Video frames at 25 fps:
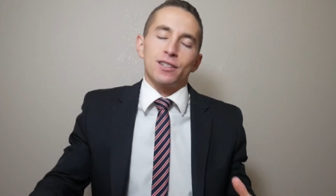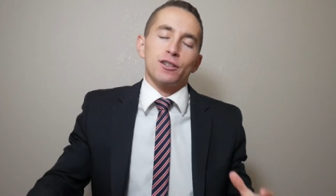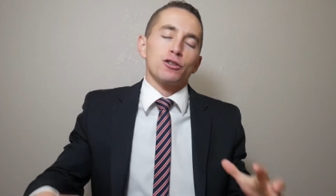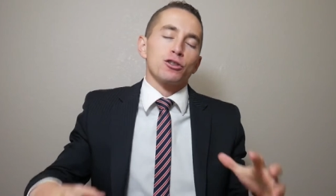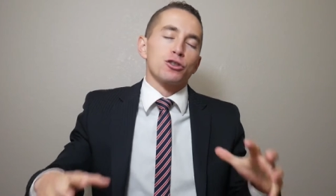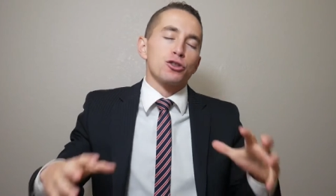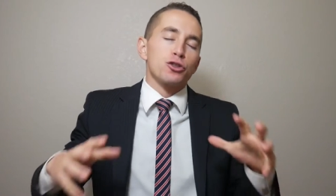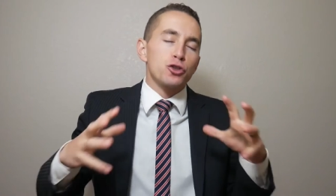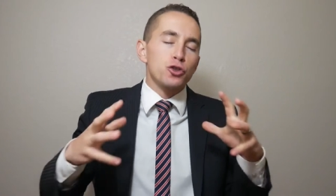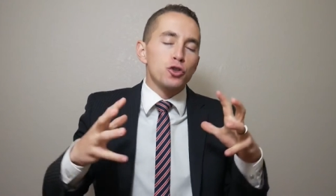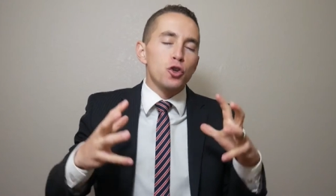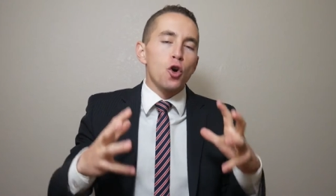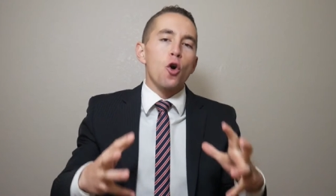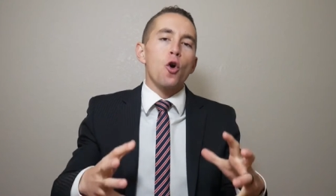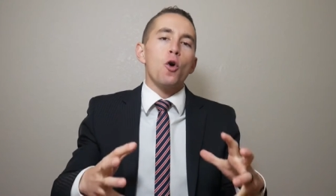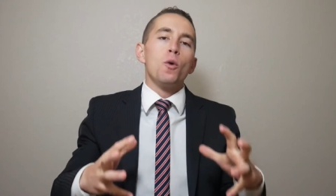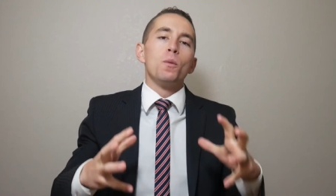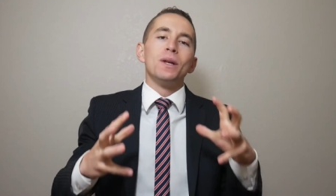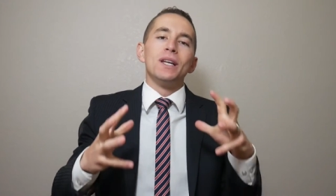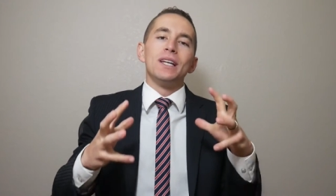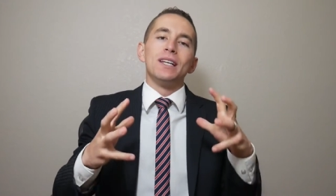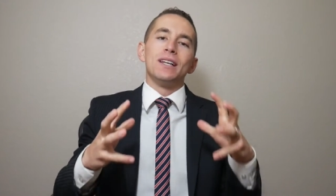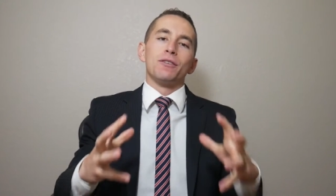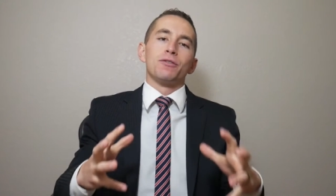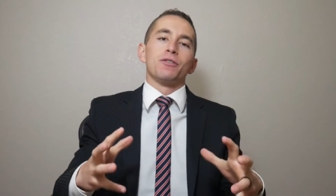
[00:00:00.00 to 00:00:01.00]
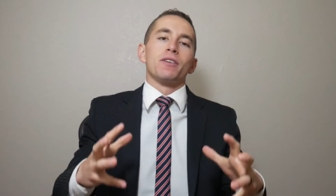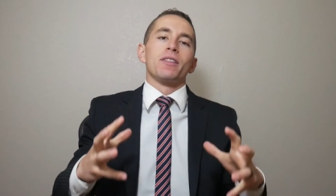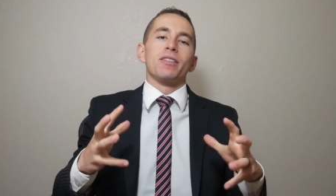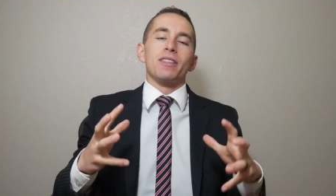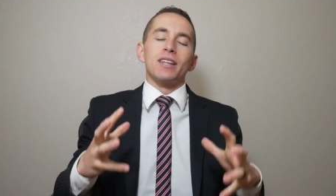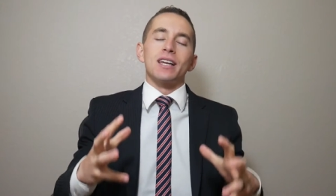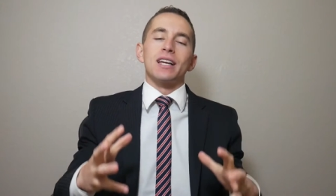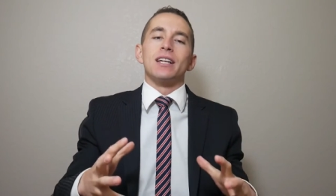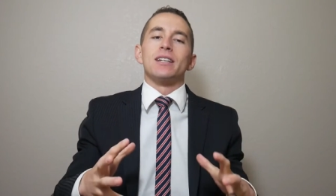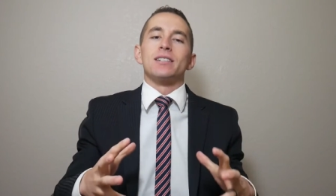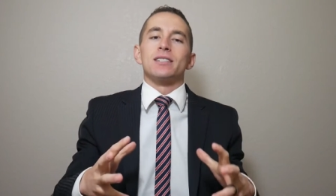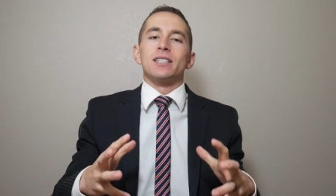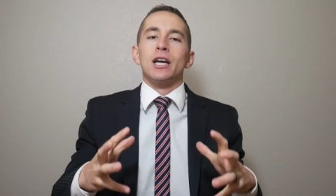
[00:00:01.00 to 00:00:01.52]
There's so many different
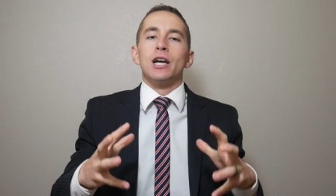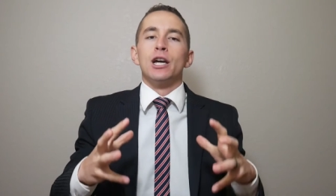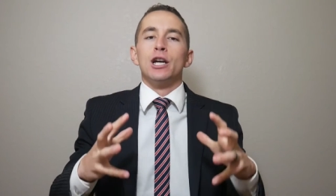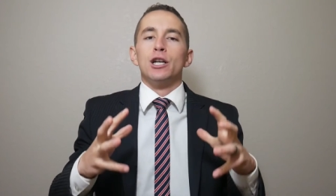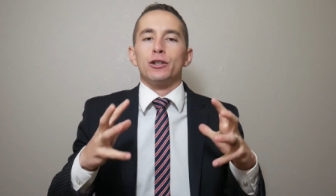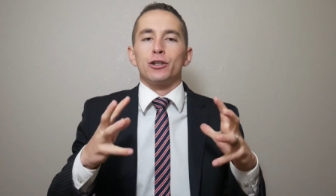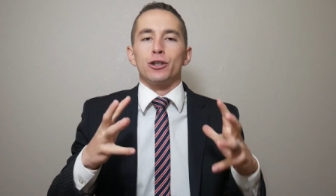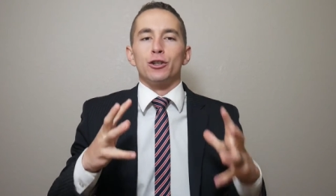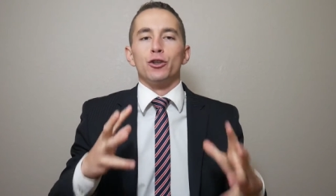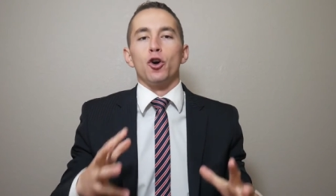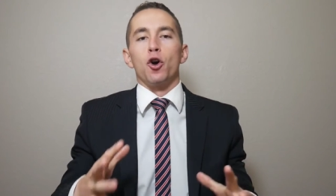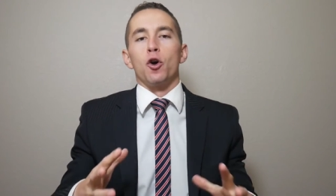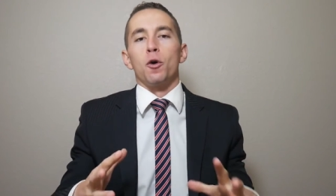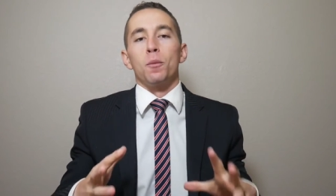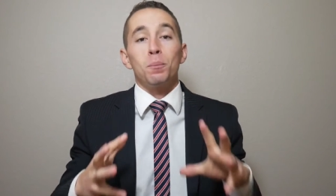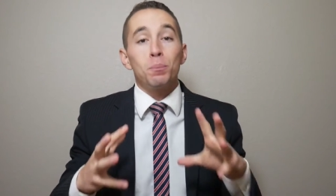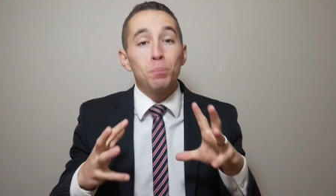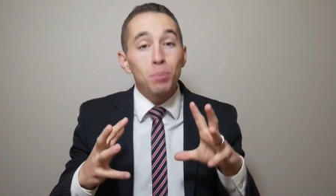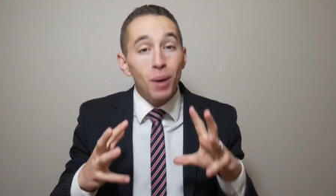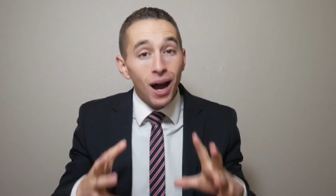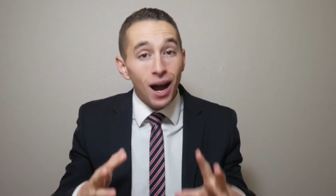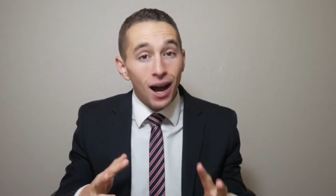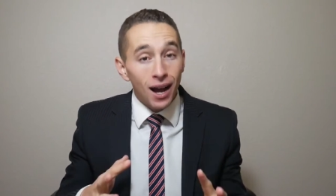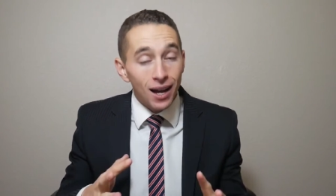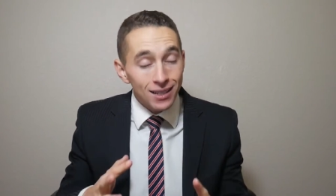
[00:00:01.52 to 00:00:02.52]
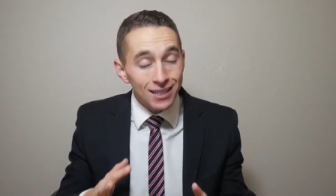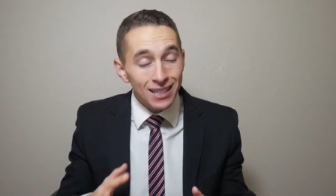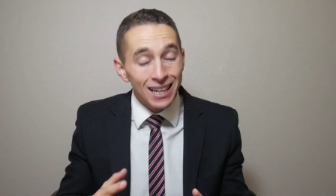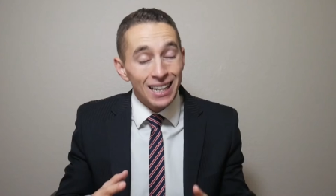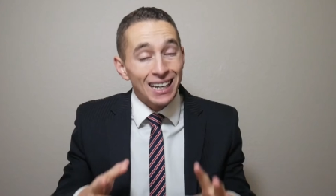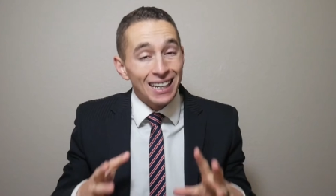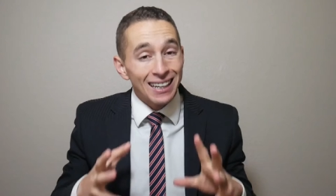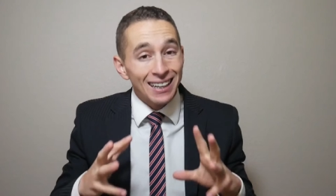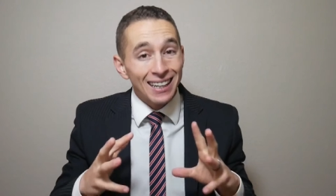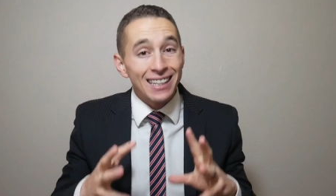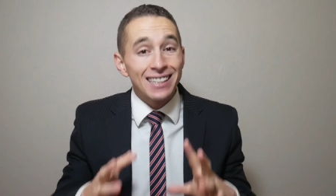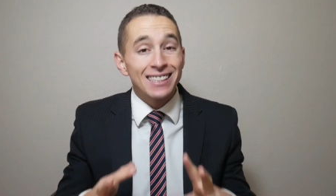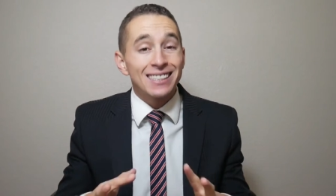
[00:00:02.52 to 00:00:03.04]
things to know, but
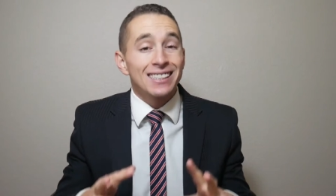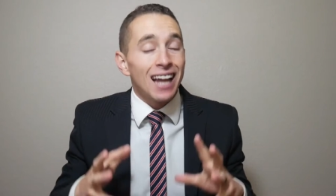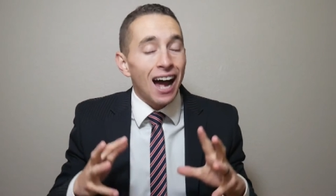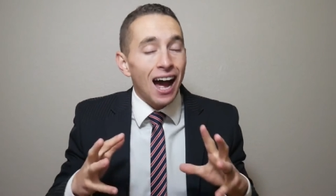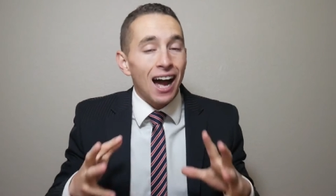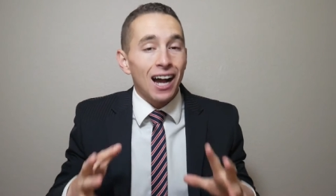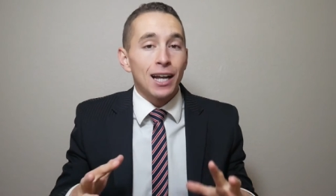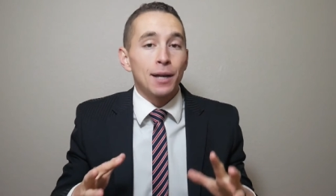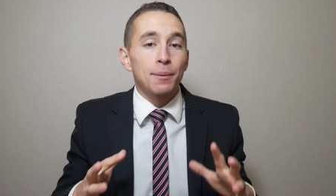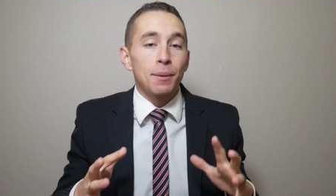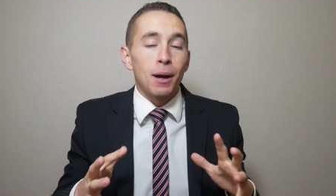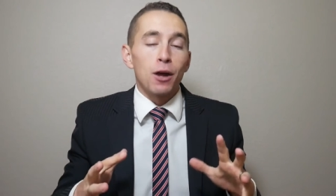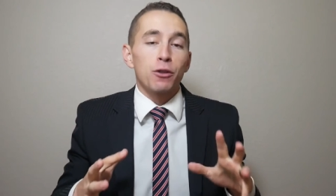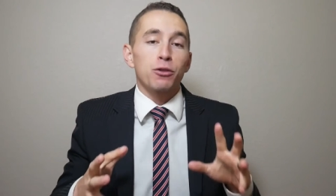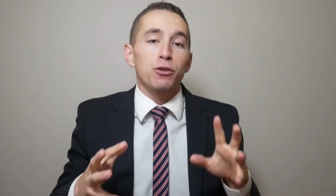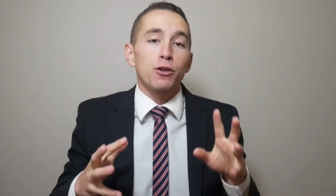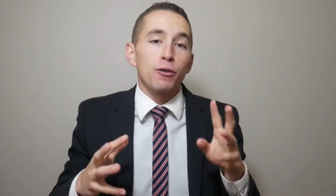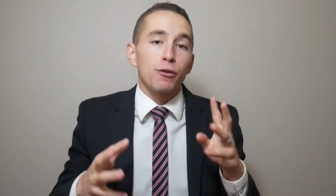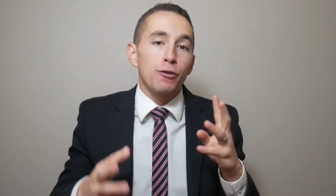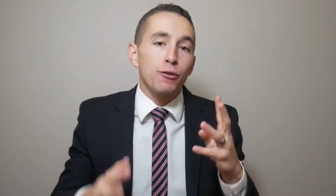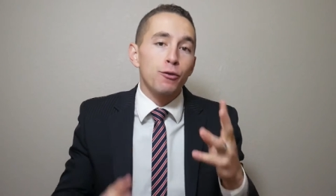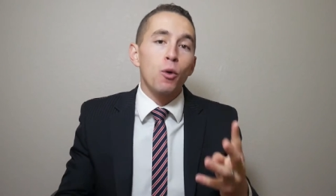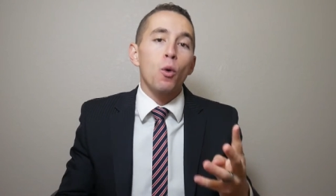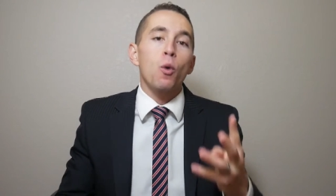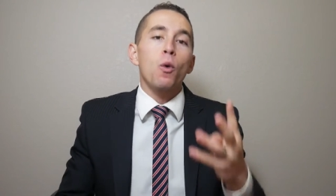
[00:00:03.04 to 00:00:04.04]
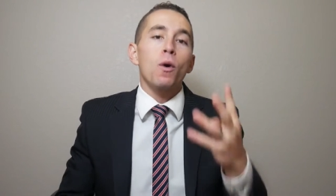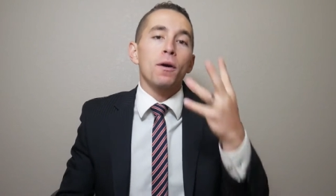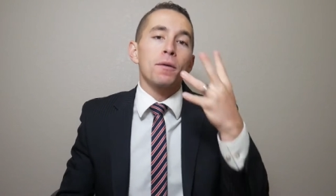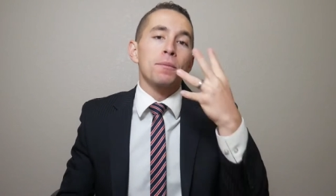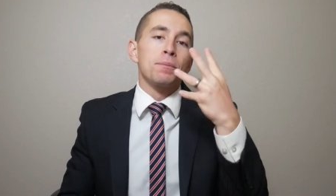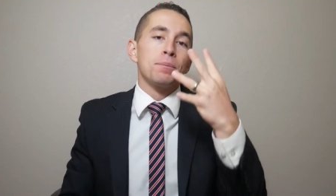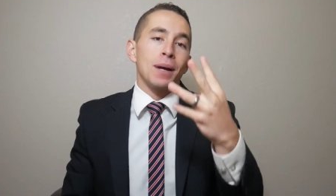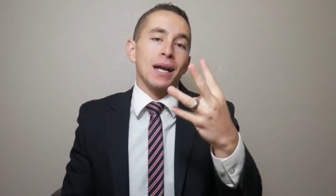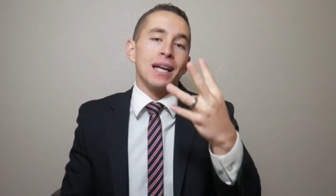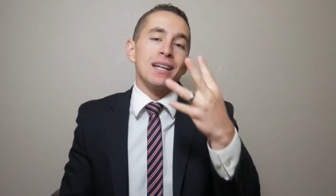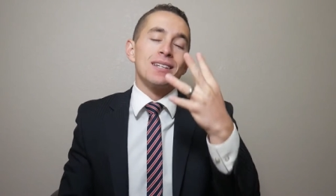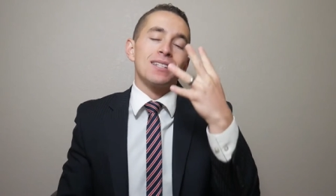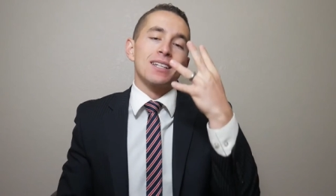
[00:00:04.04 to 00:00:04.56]
let's talk about the four
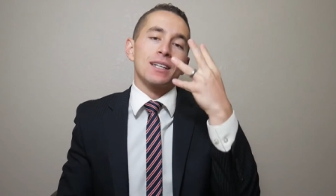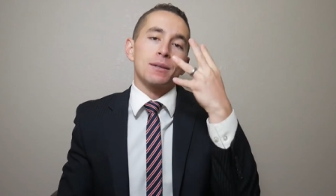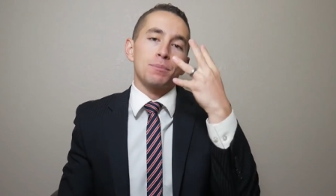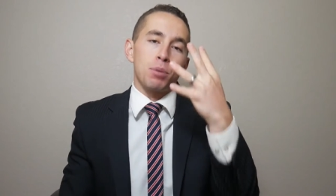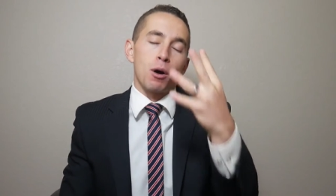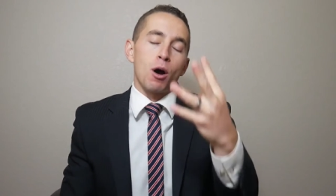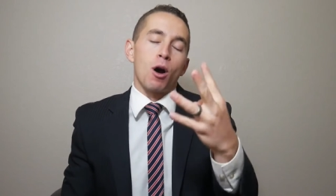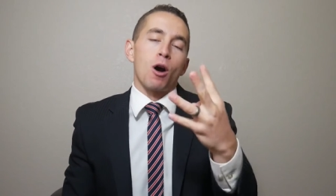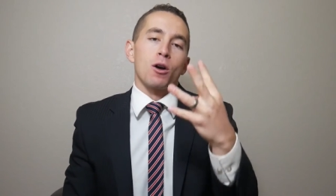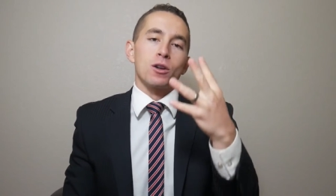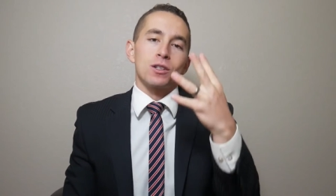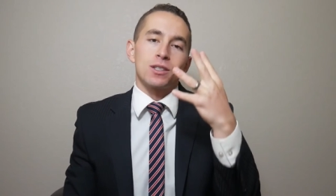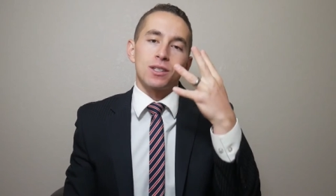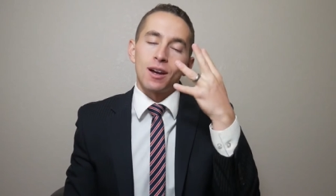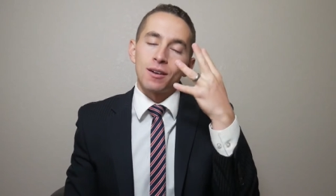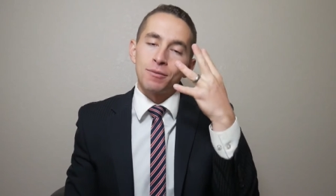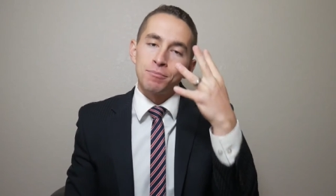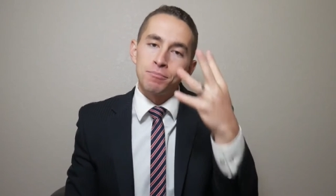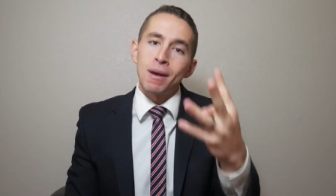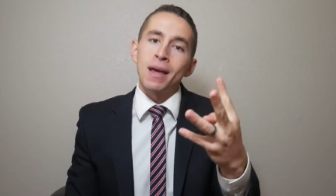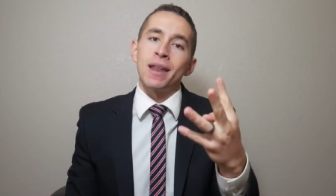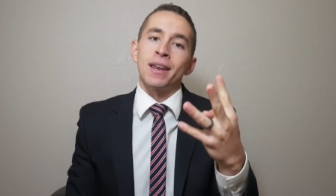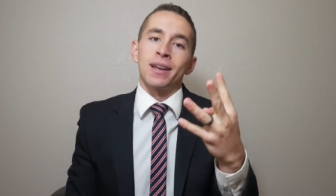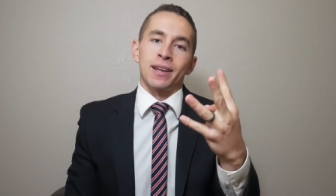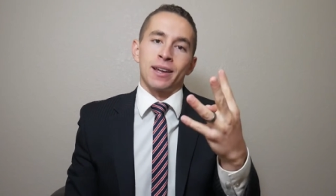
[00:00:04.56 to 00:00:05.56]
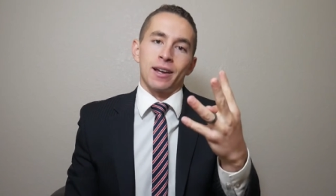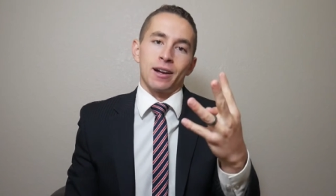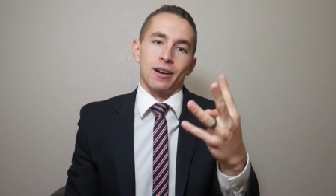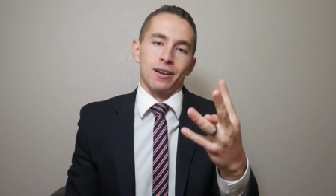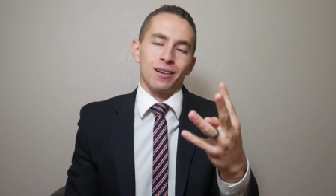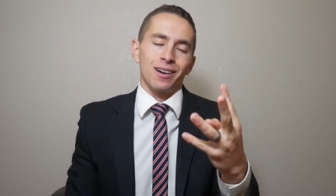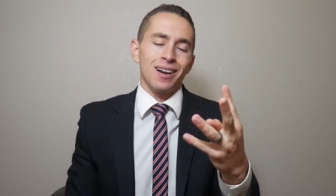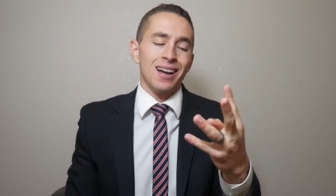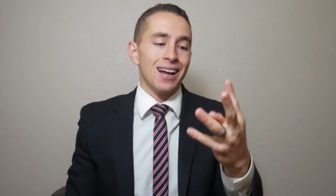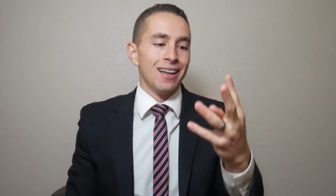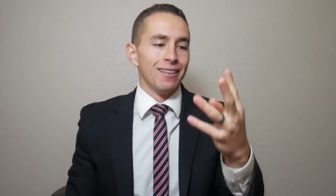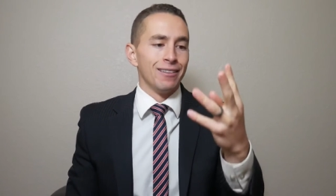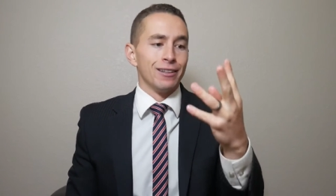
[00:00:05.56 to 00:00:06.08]
basic parts of
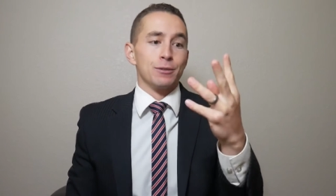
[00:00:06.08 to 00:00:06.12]
Medicare.